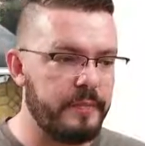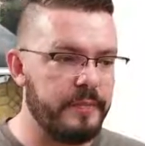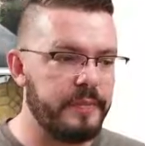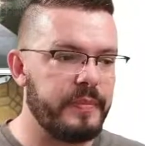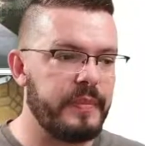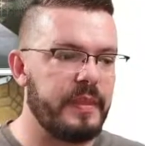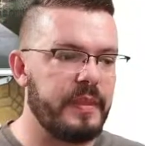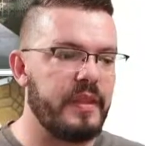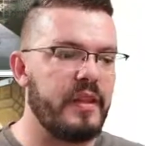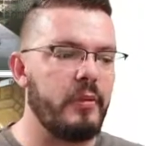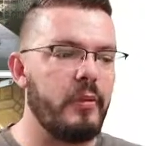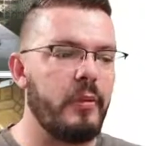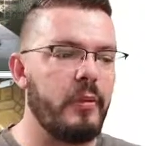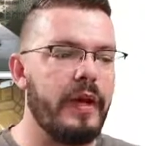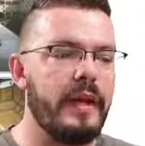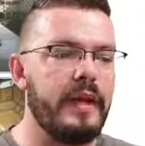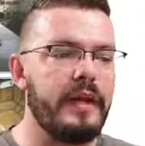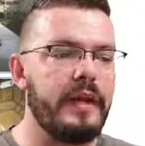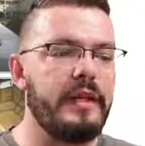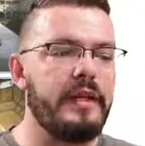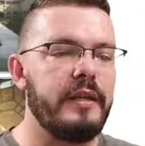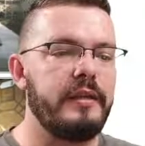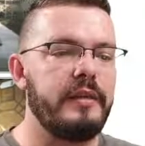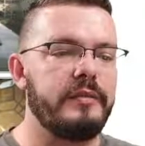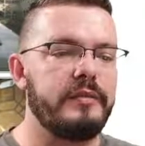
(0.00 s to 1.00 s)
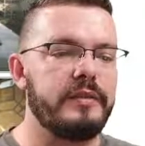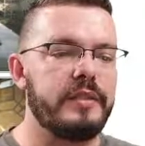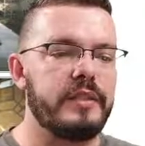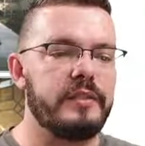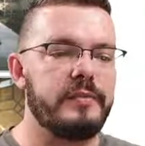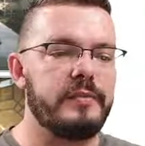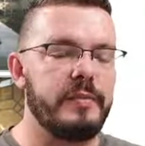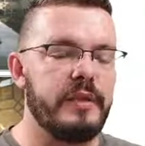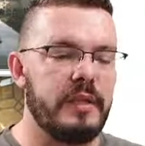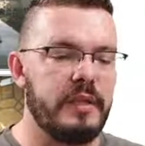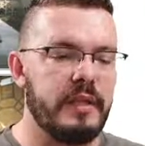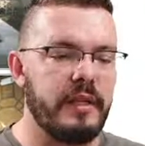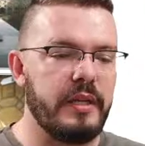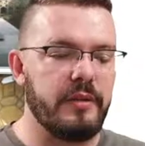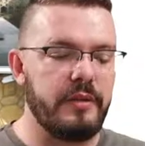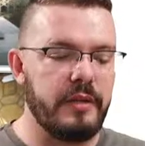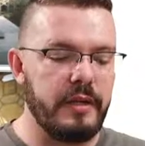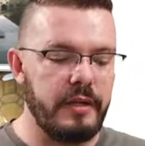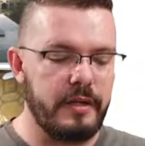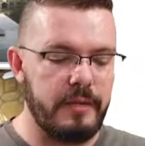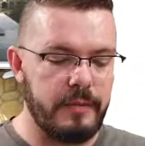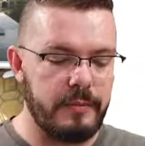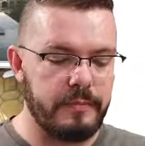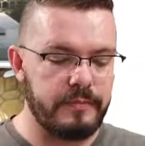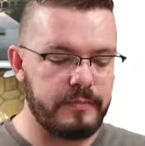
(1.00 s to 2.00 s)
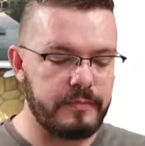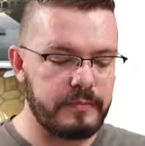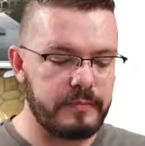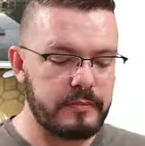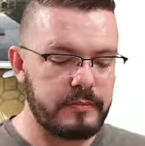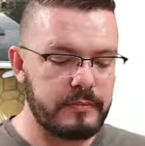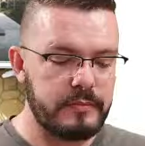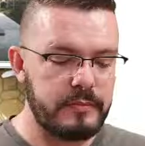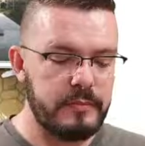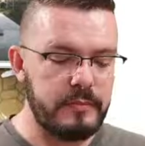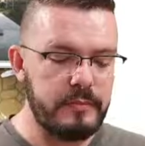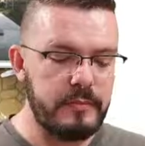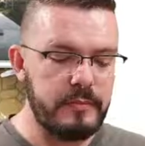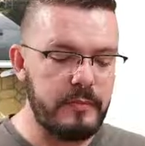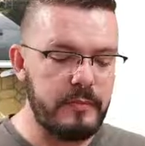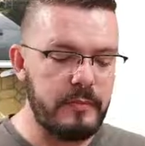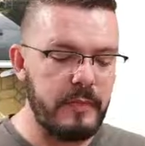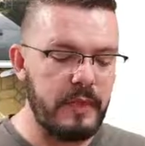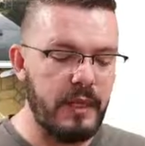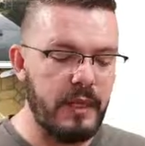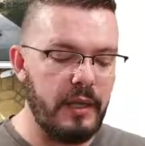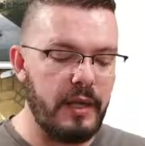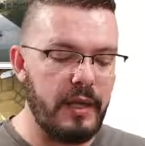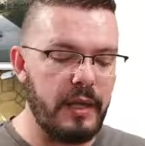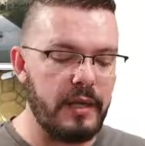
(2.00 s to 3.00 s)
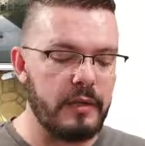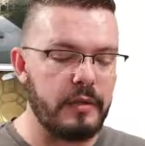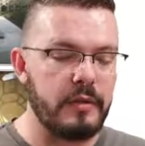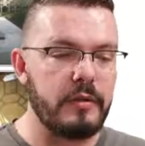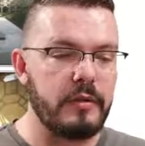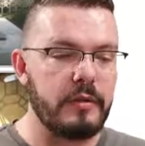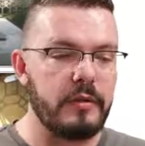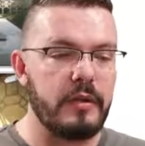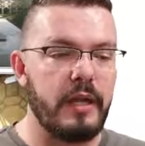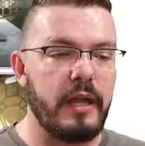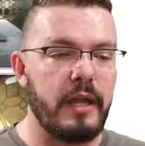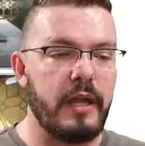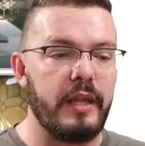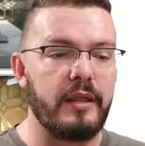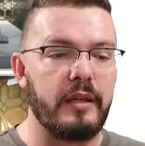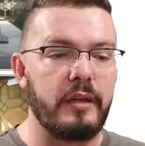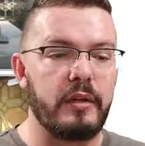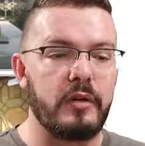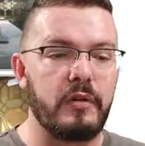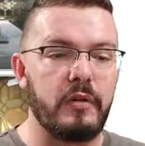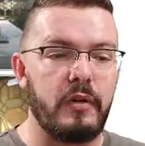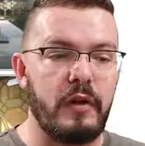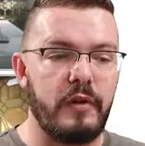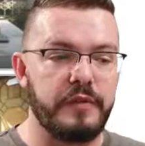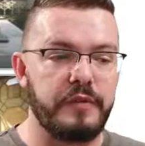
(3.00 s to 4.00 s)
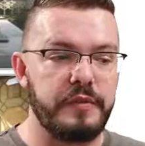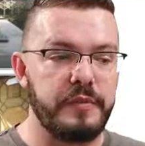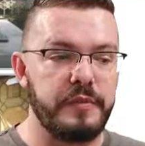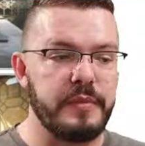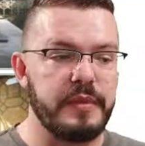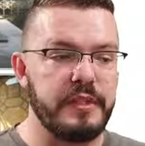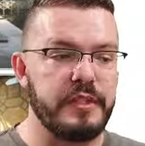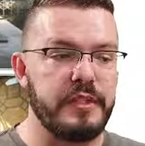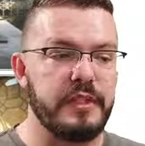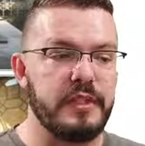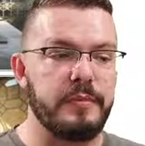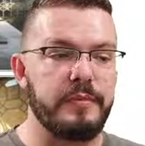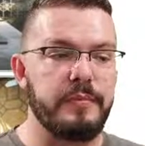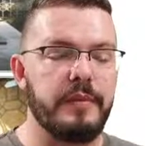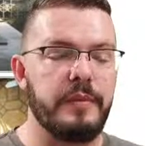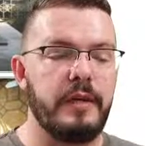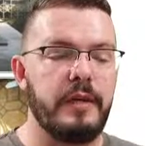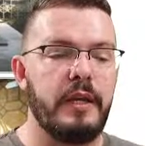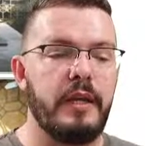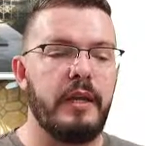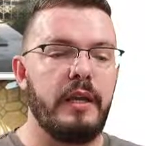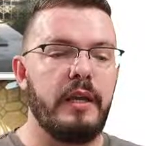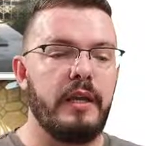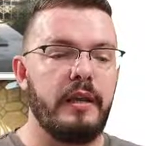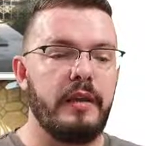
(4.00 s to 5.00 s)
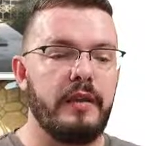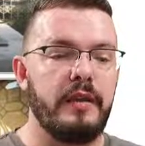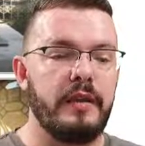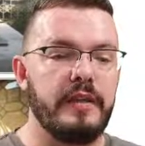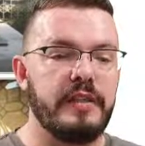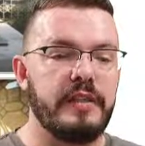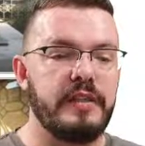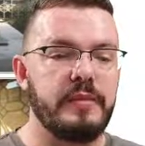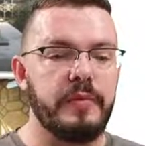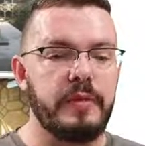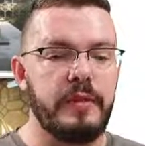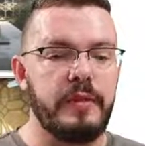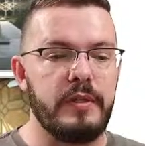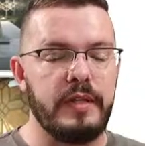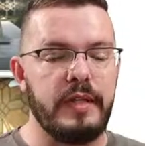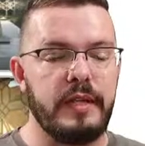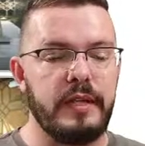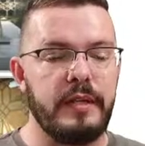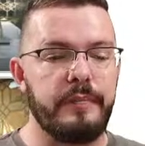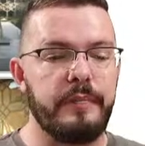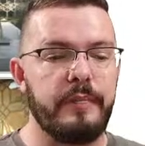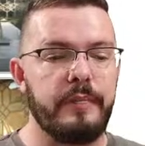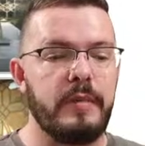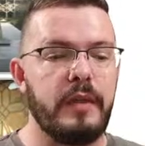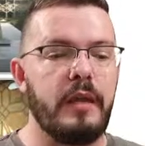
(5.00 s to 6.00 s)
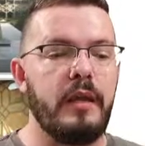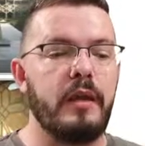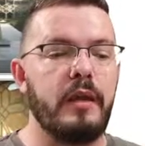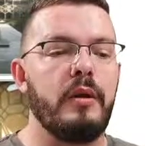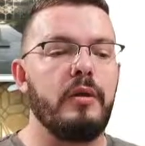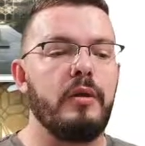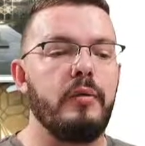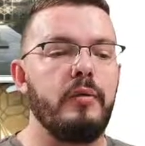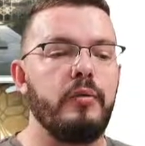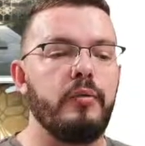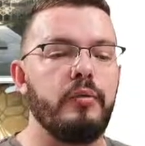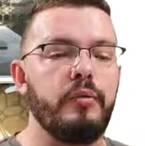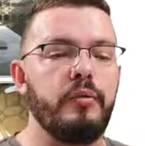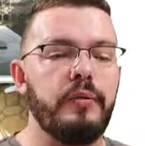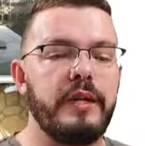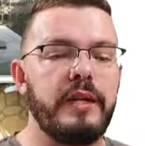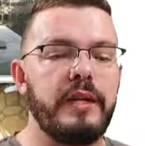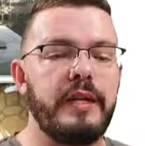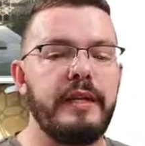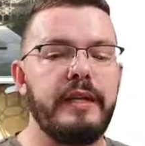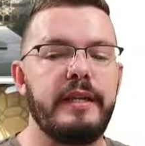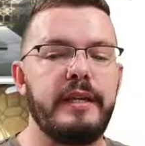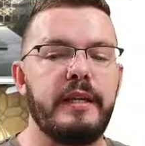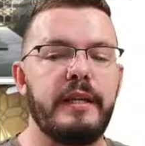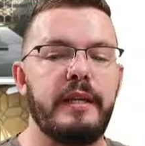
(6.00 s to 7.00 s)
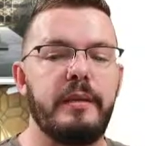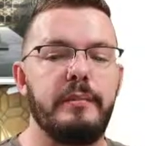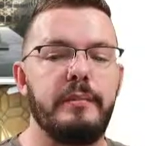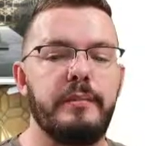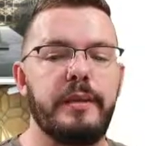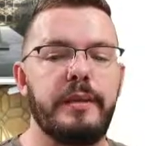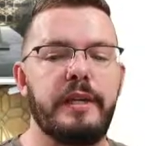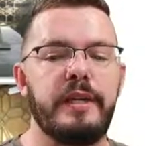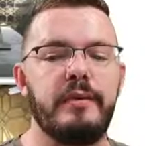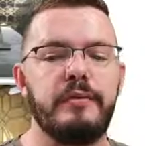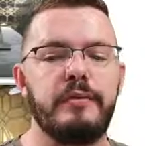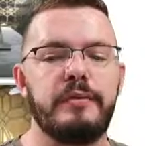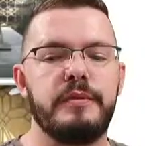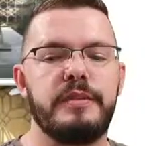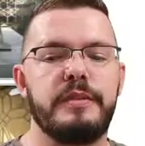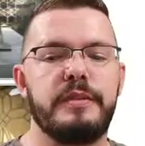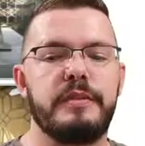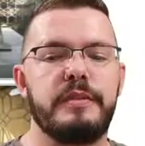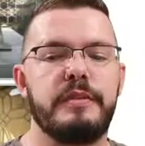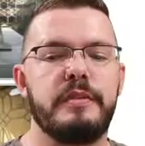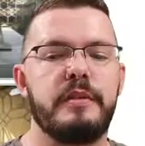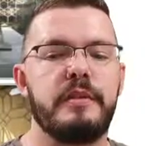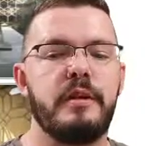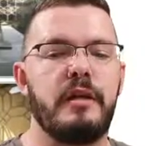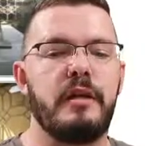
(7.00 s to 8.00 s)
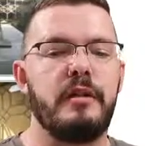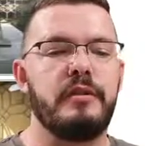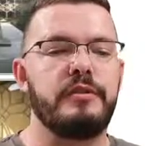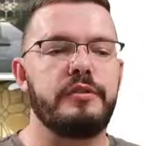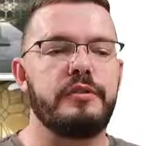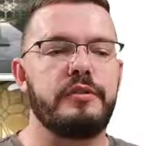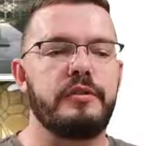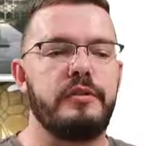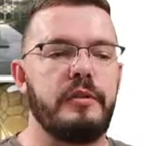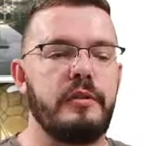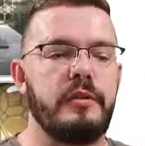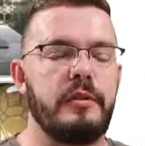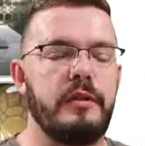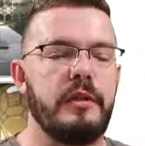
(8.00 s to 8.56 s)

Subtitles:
The way he uses material and the craftsmanship in this building really imbues cultural